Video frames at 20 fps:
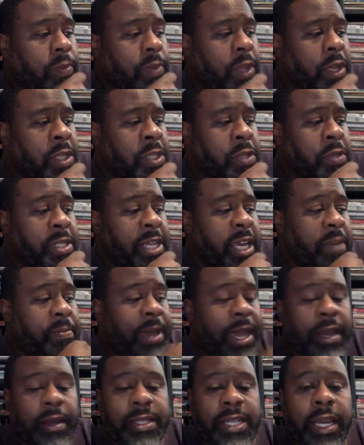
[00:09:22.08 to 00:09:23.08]
So take
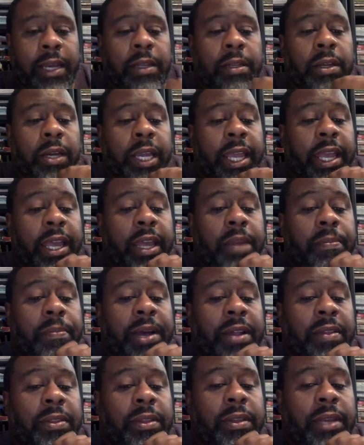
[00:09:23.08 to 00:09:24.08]
a look again
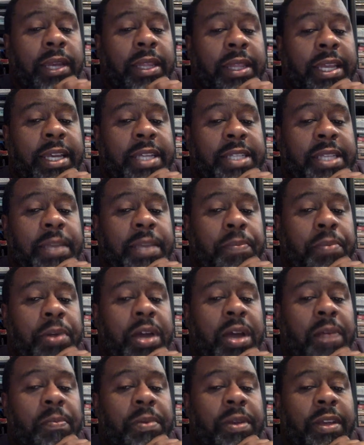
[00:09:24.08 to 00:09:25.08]
at the essay
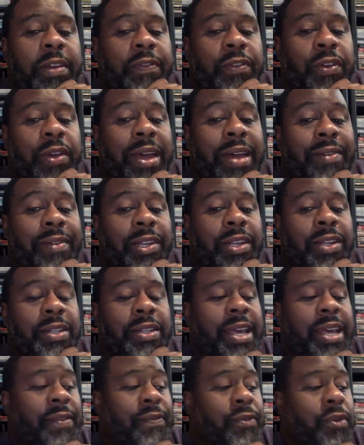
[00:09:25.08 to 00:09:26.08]
prompt if you haven't looked
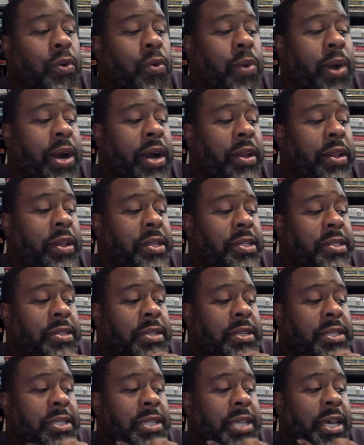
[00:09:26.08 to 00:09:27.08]
at it for a while. It's
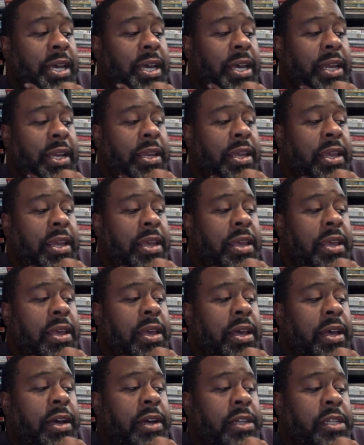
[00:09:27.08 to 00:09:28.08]
designed
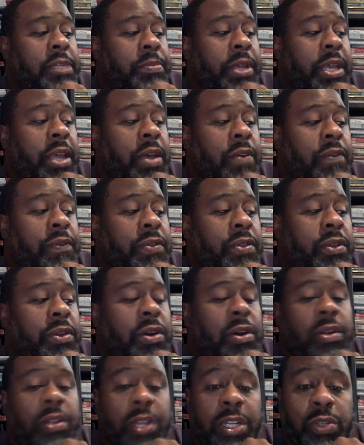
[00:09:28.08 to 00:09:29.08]
to be helpful in
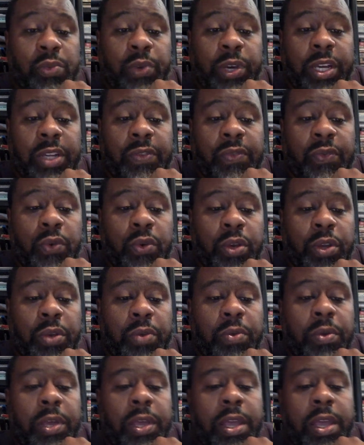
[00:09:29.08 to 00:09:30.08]
all these ways for you.
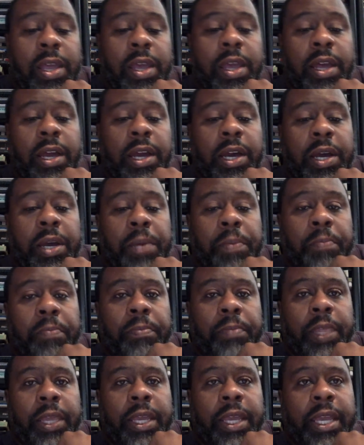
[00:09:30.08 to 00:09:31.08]

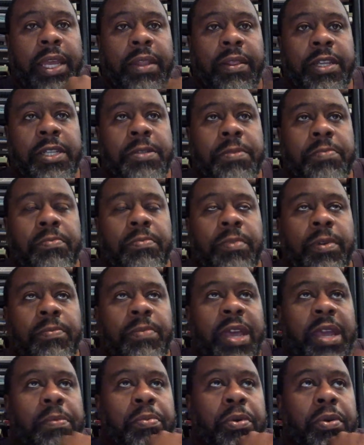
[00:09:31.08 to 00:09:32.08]
Again, this
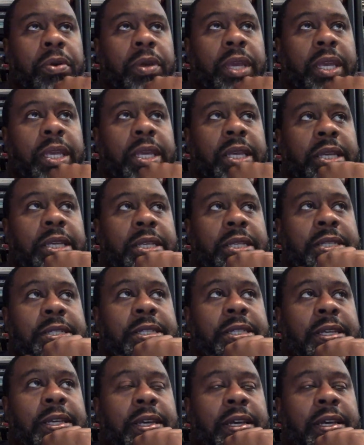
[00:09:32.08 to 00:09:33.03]
paper is